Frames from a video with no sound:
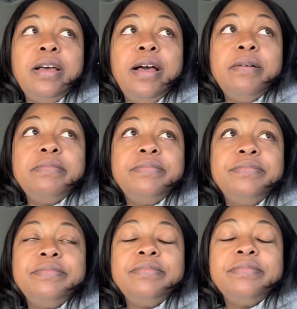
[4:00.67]
Um,
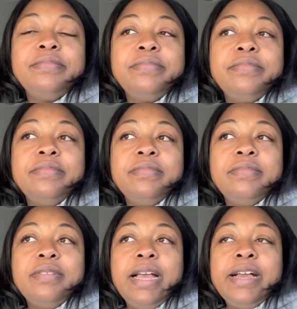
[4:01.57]

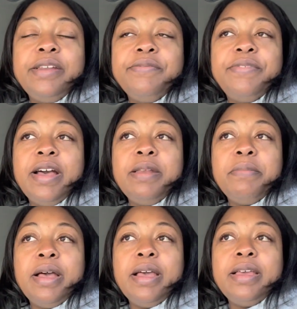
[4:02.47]
I couldn't find
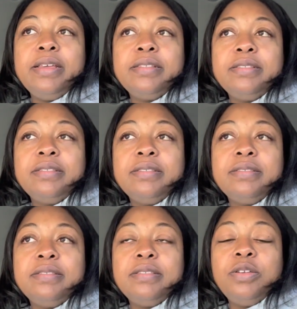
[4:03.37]
my
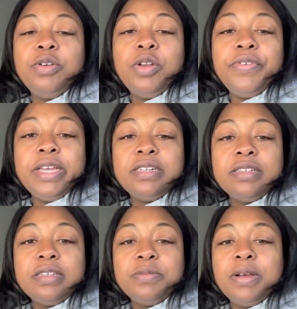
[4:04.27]
little notification that
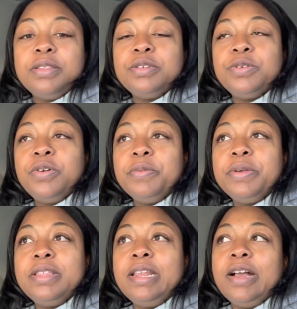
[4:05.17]
says we're at the store,
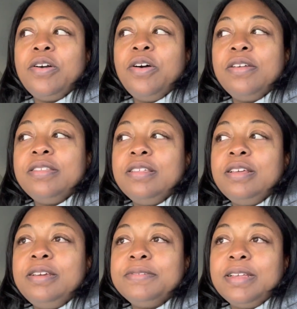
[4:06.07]
but then I called and the
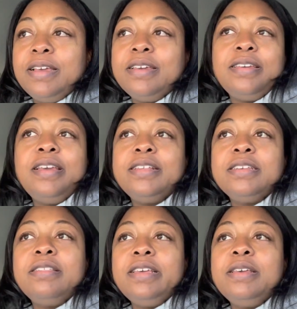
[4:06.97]
lady was like, yeah, it's
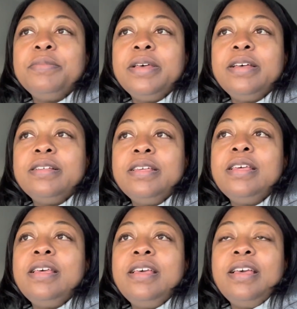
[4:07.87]
on the email.
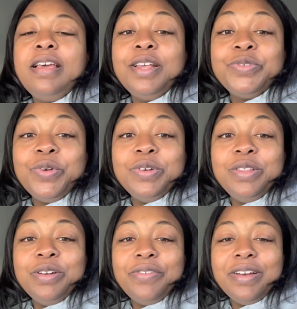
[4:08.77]
And I scrolled a
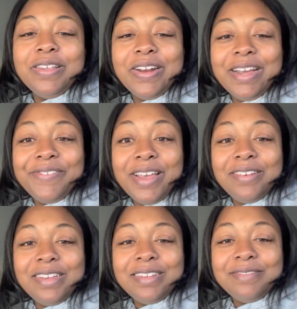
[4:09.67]
little further and I
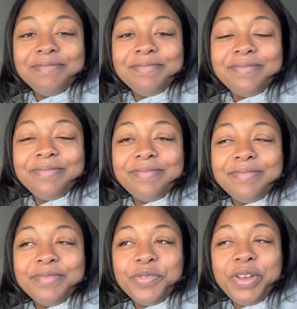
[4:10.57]
found it.
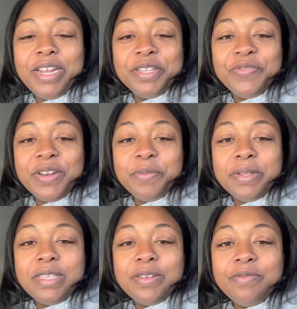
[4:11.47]
Reading is
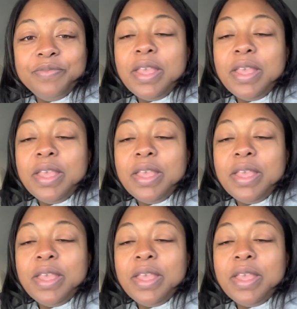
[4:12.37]
fundamental.